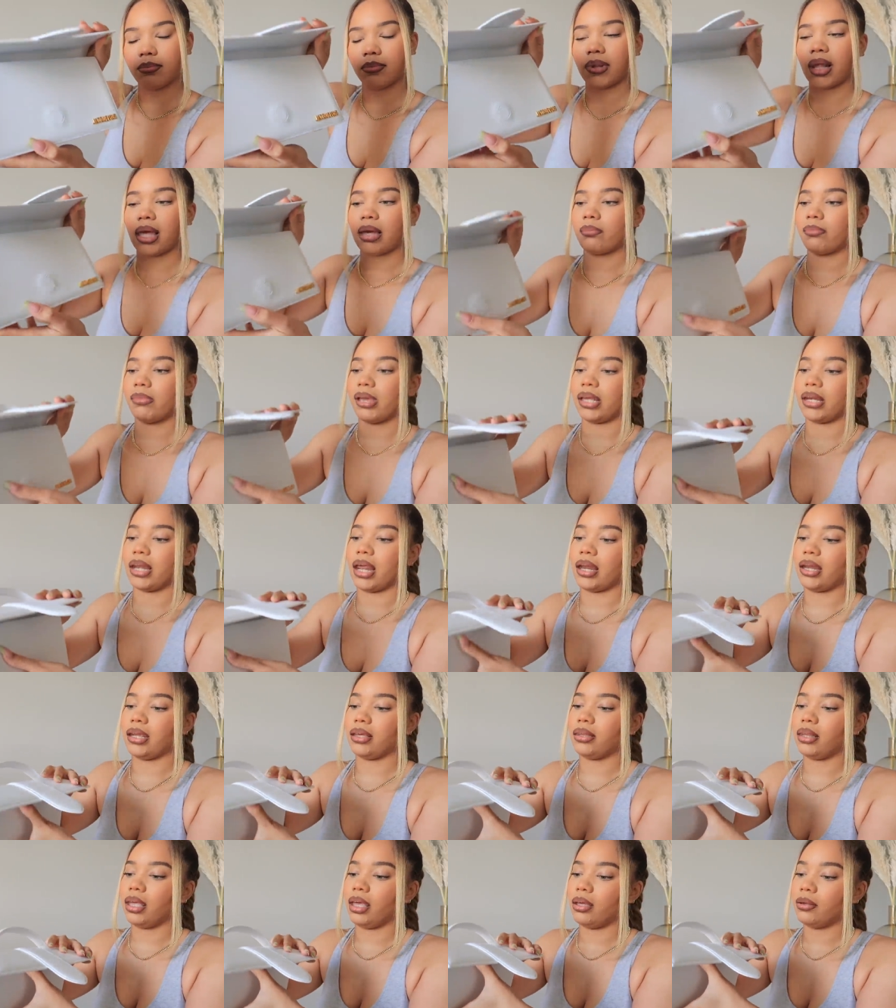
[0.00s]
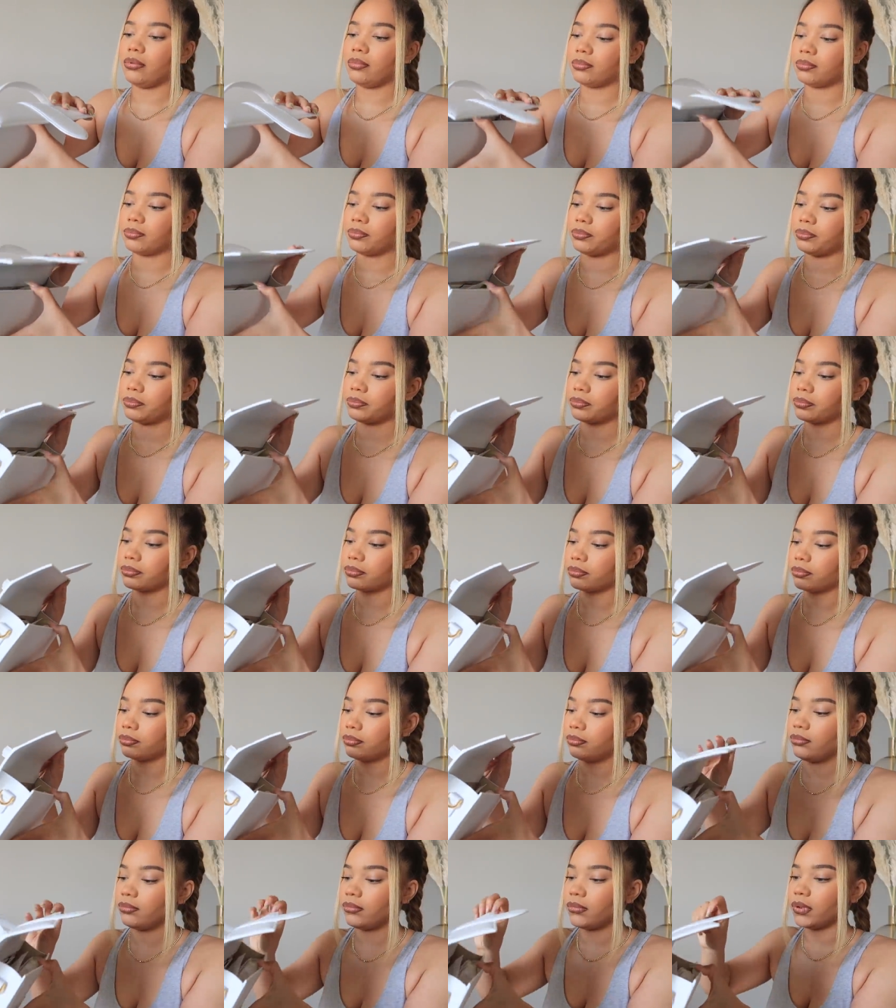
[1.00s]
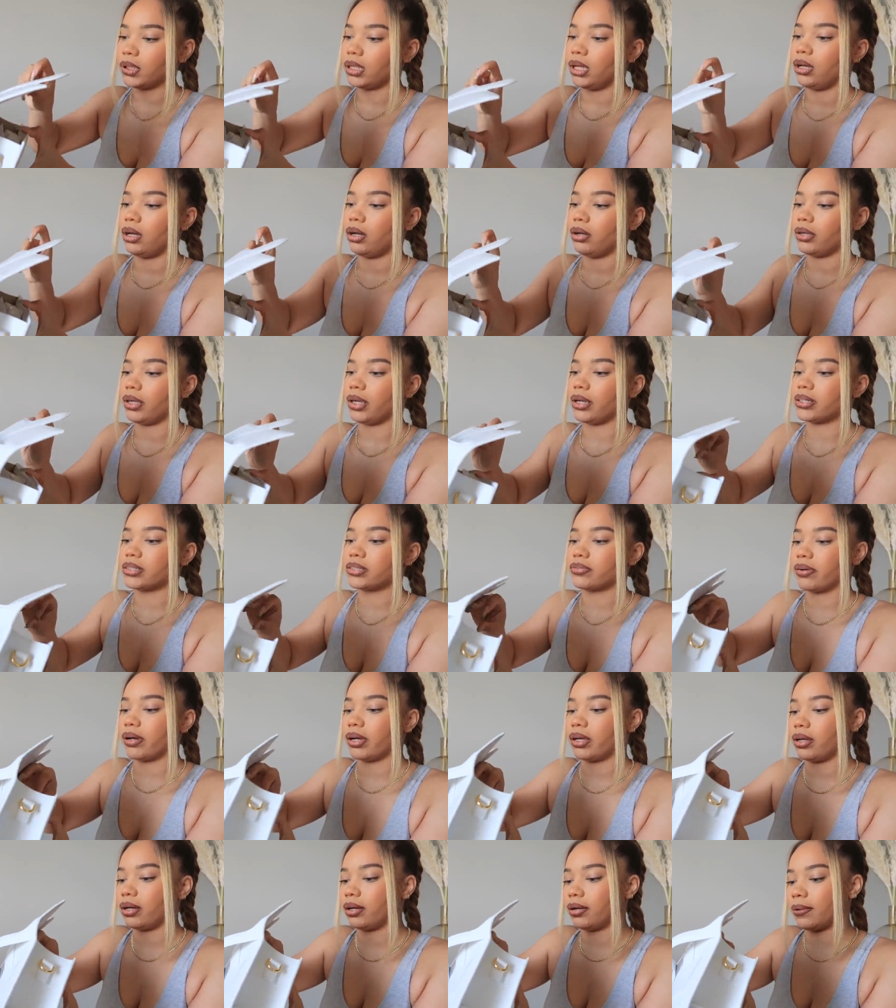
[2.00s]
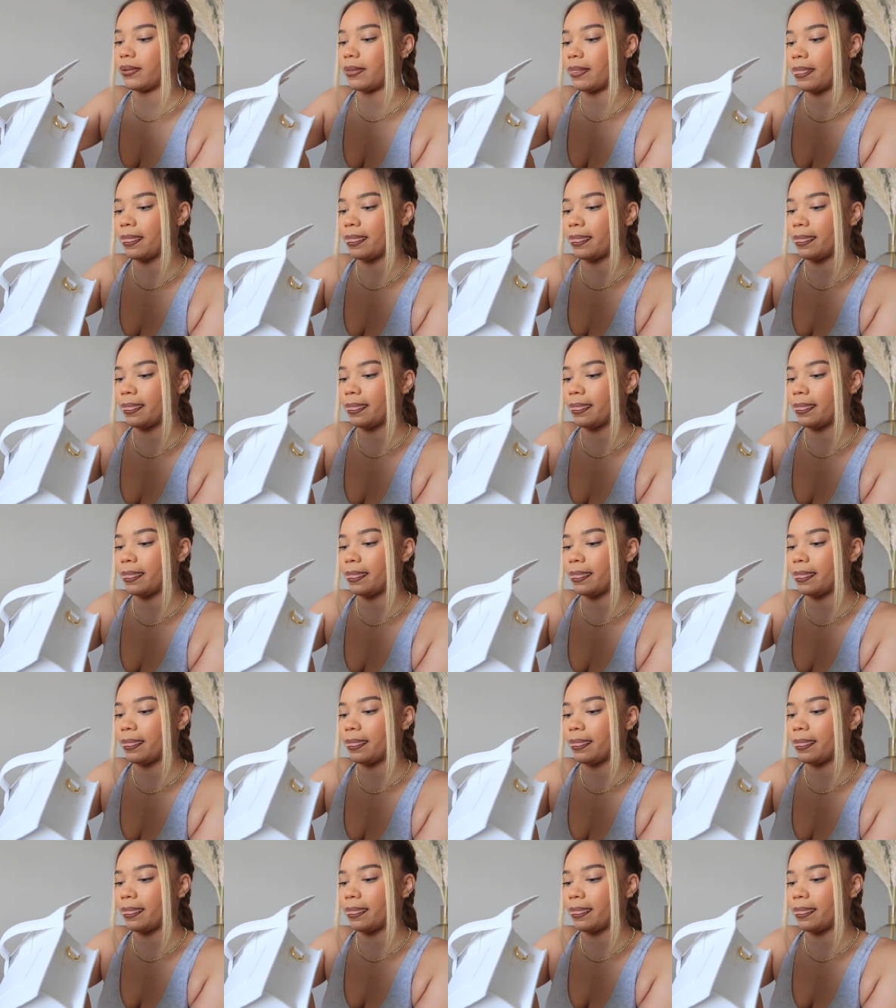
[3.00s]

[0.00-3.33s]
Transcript: like magnetic thing. Oh yeah, it's right here.